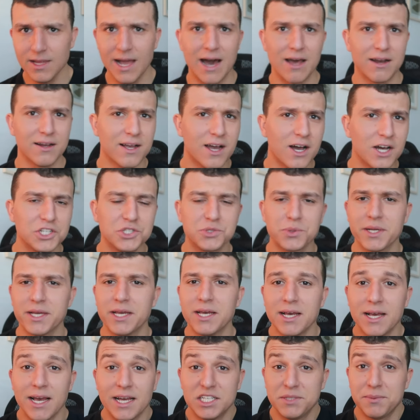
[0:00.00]
out of country
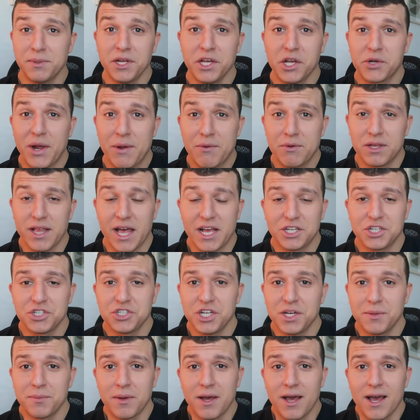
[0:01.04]
and just building a great
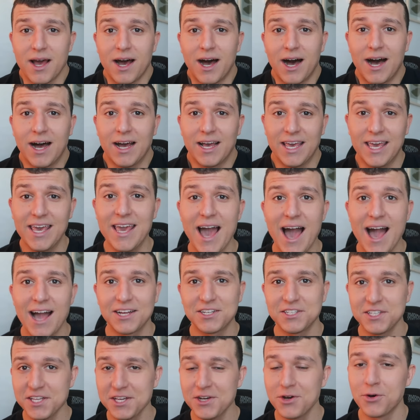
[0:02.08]
relationship. Uh, he
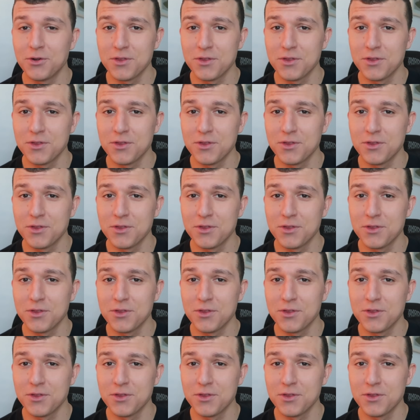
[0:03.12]
actually